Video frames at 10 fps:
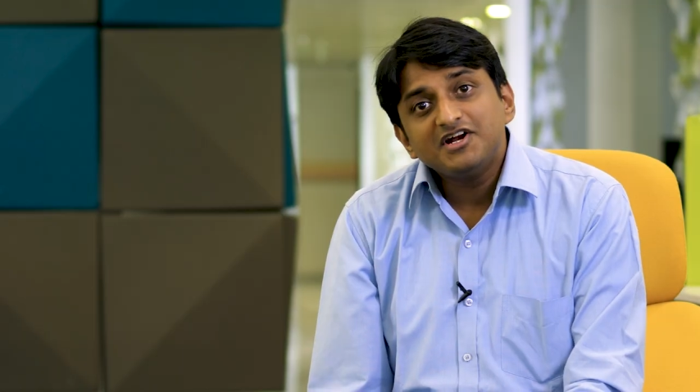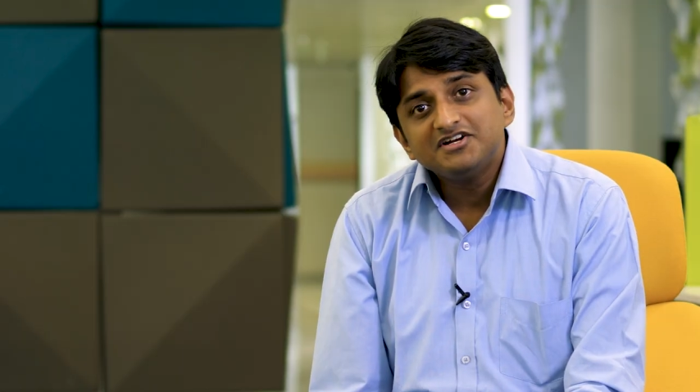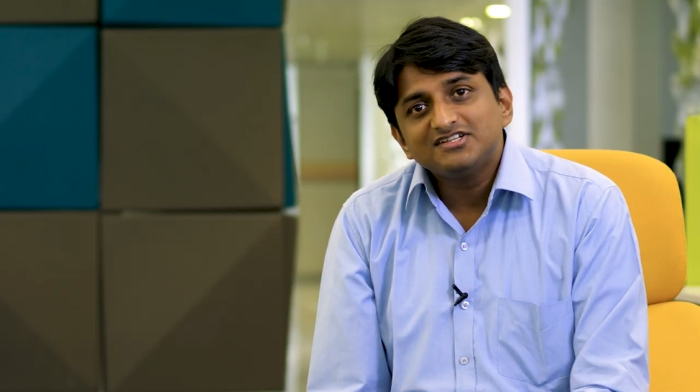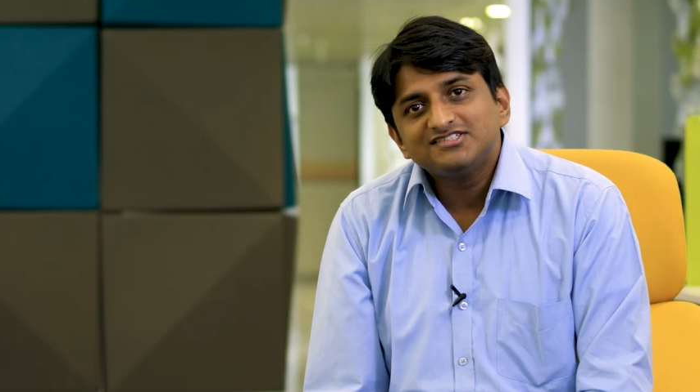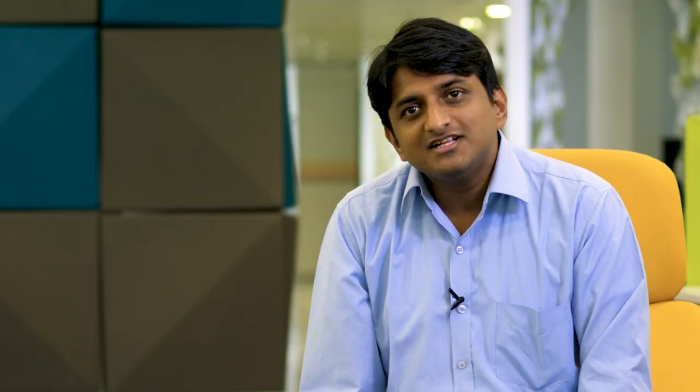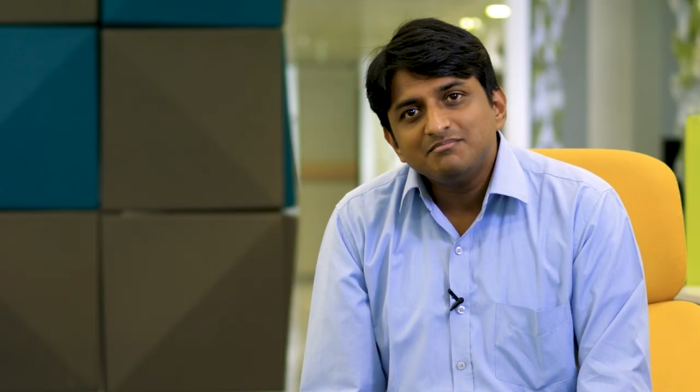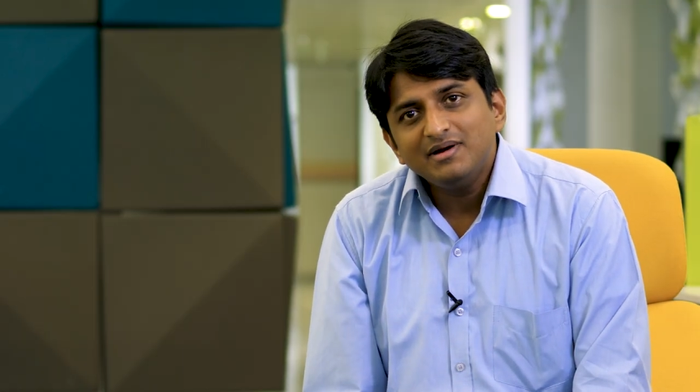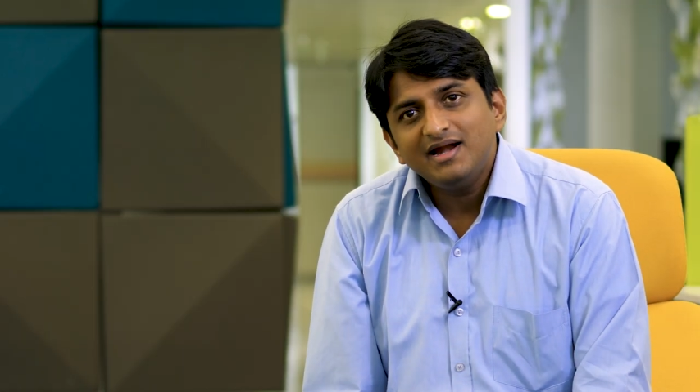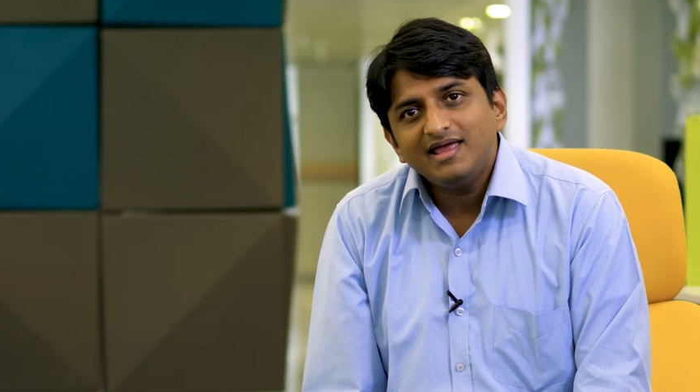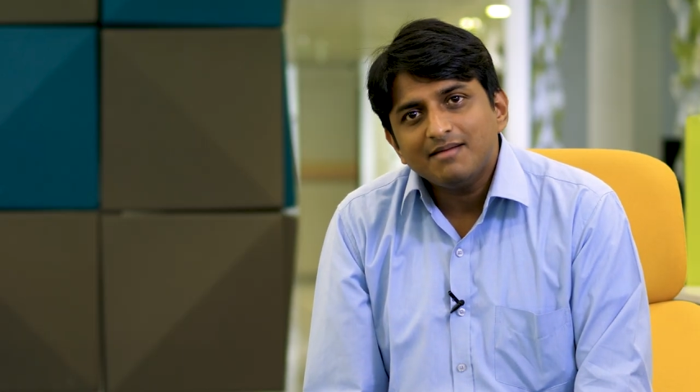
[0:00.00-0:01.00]
you're interested in
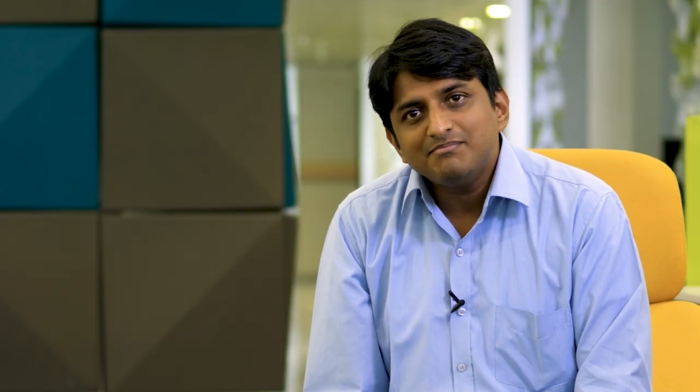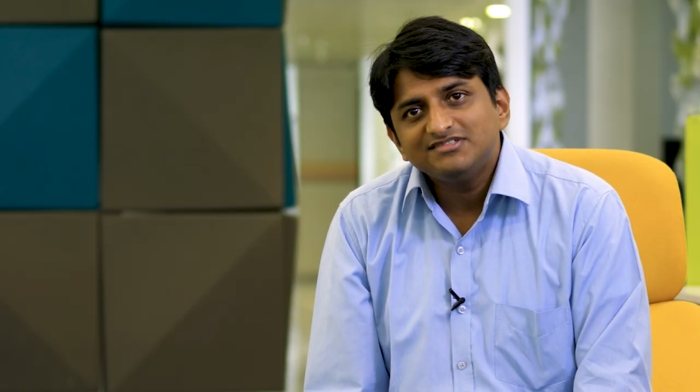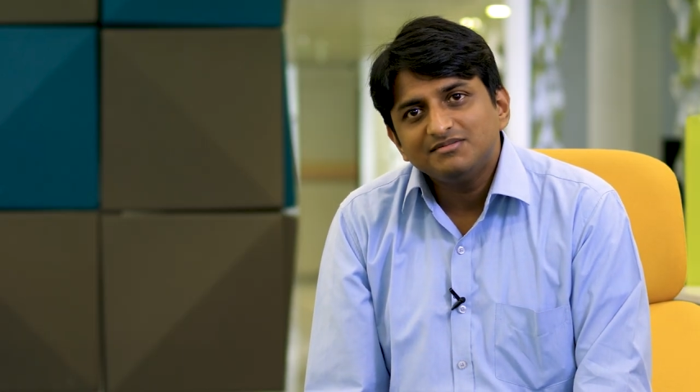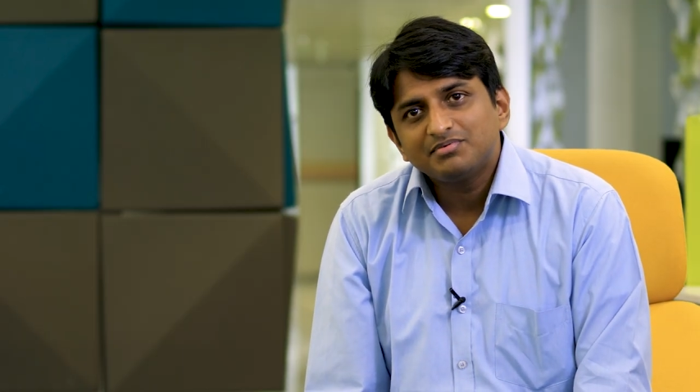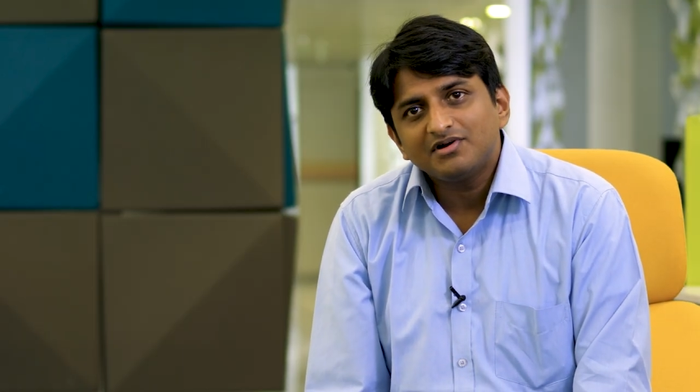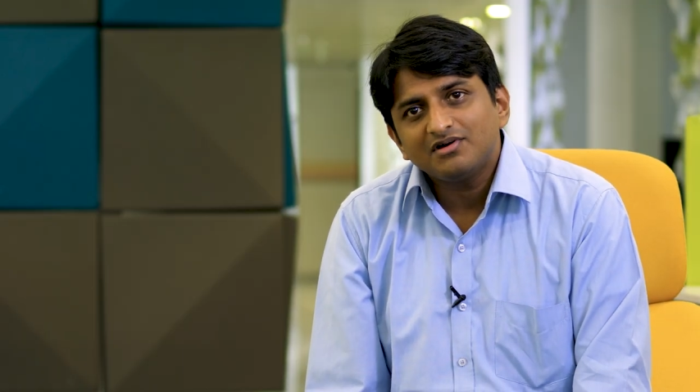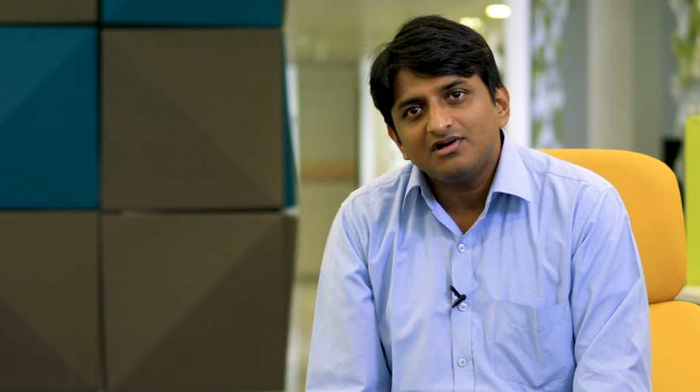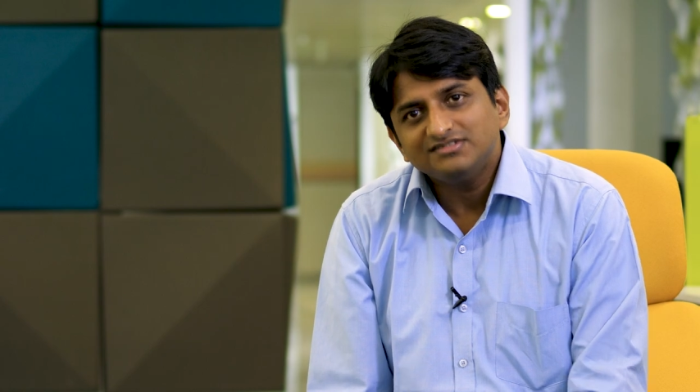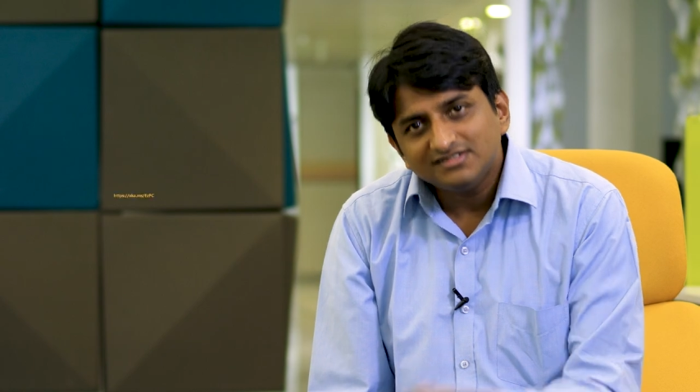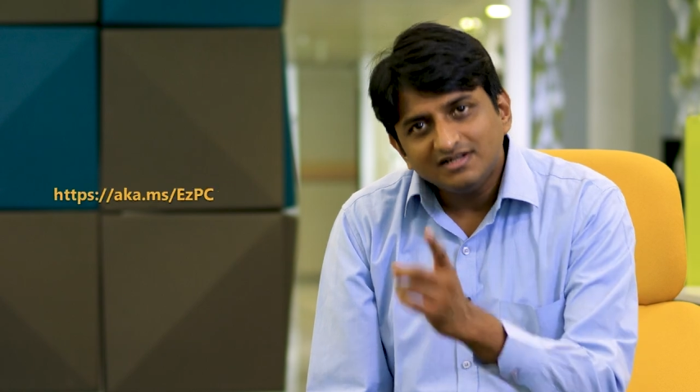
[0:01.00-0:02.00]
building M P C
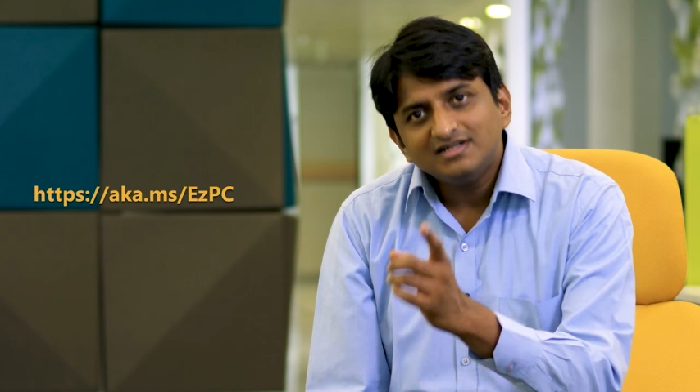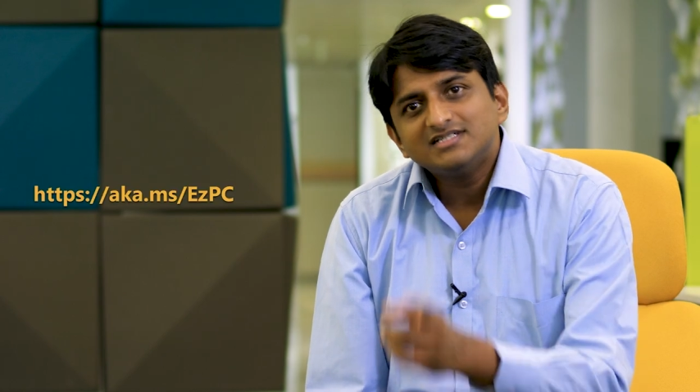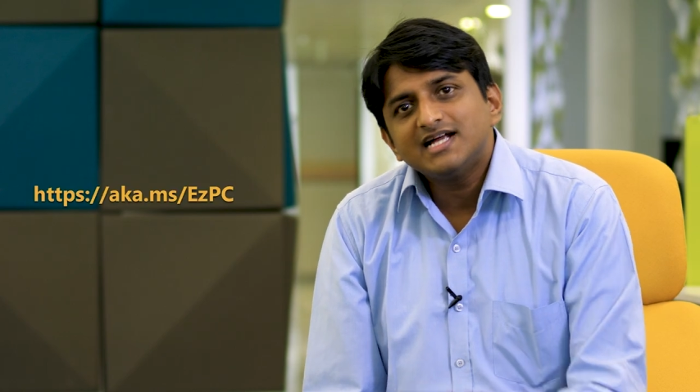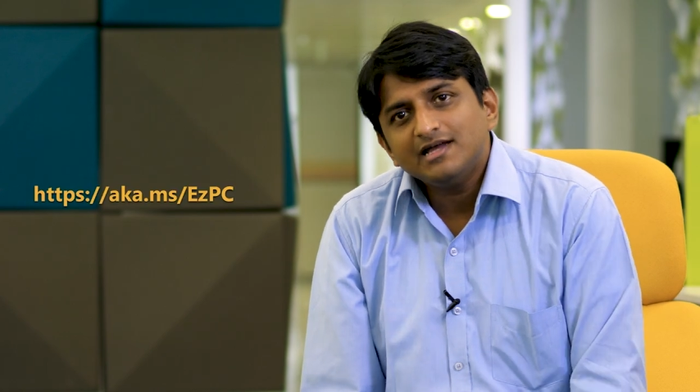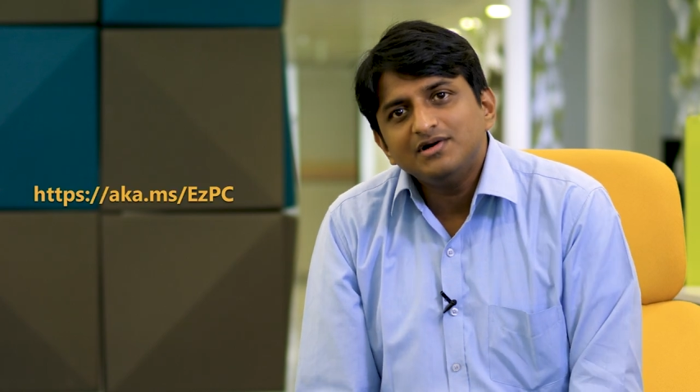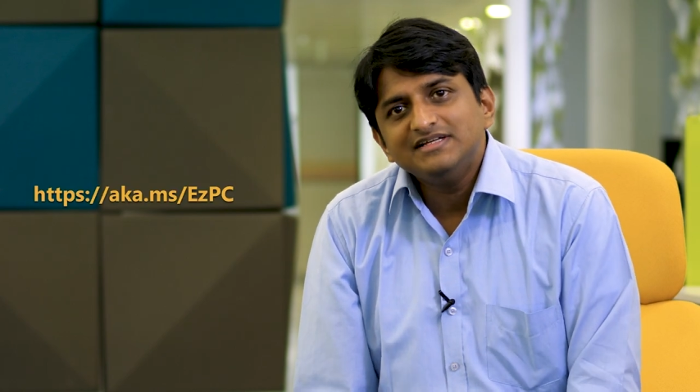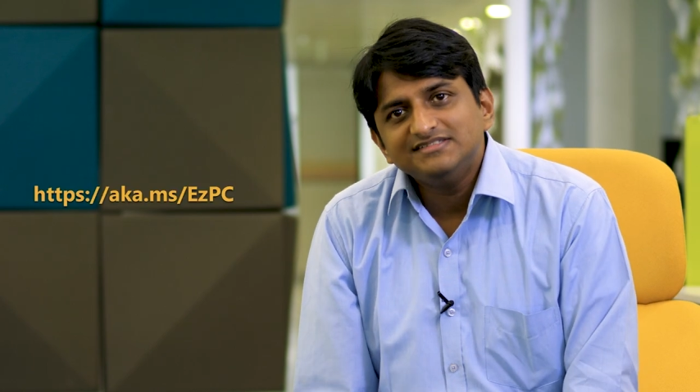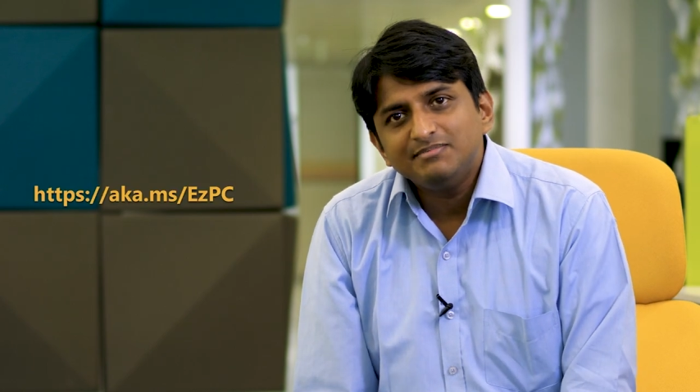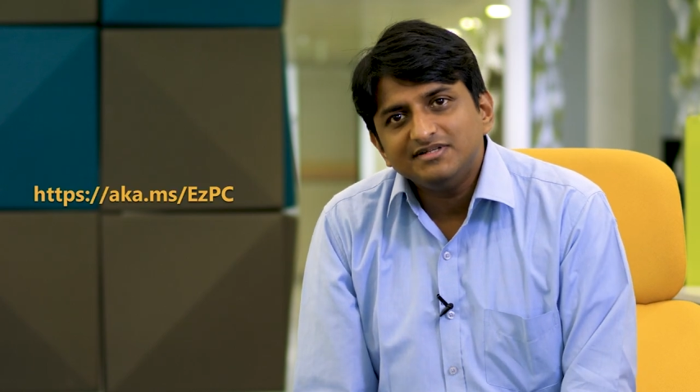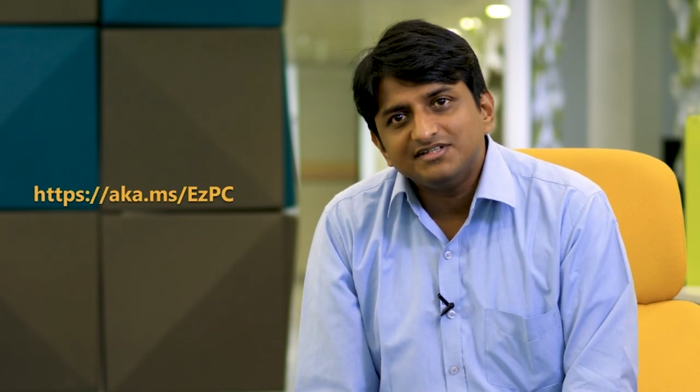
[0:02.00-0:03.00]
protocols, try out
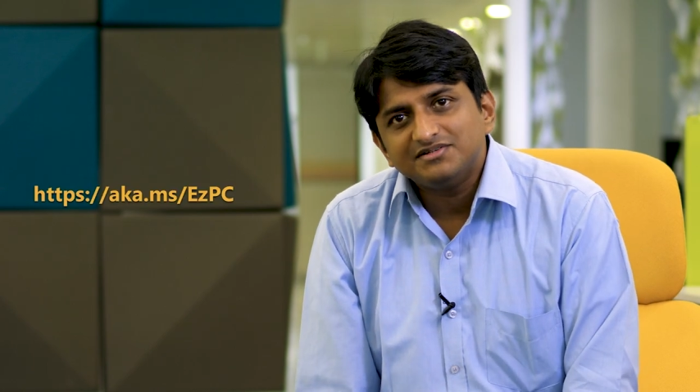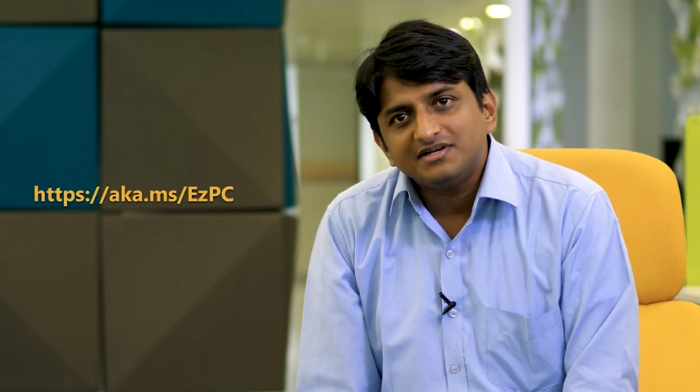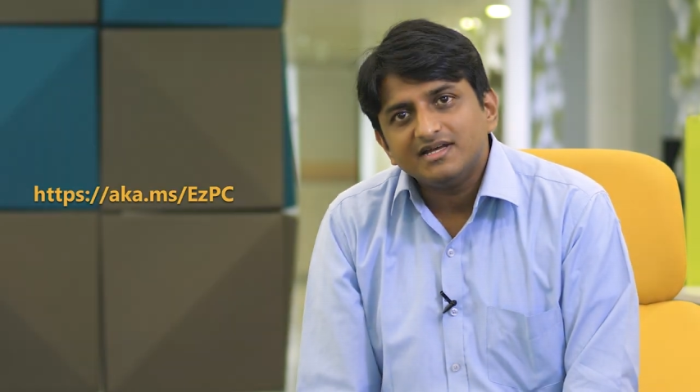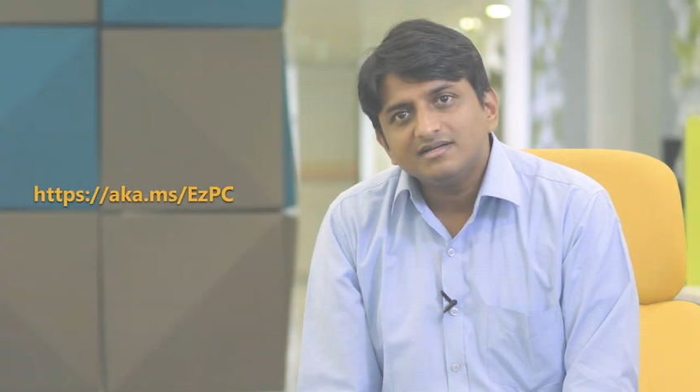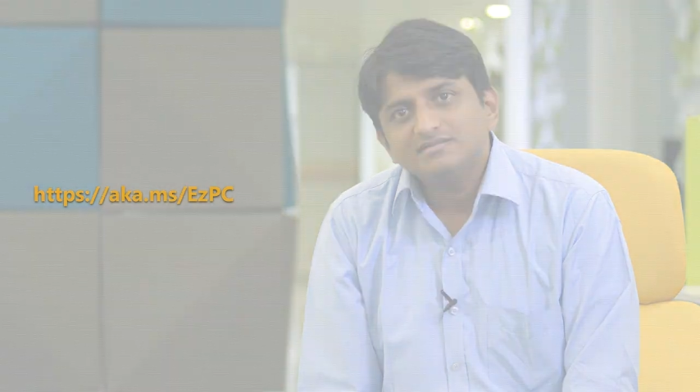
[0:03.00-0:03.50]
EzPC today.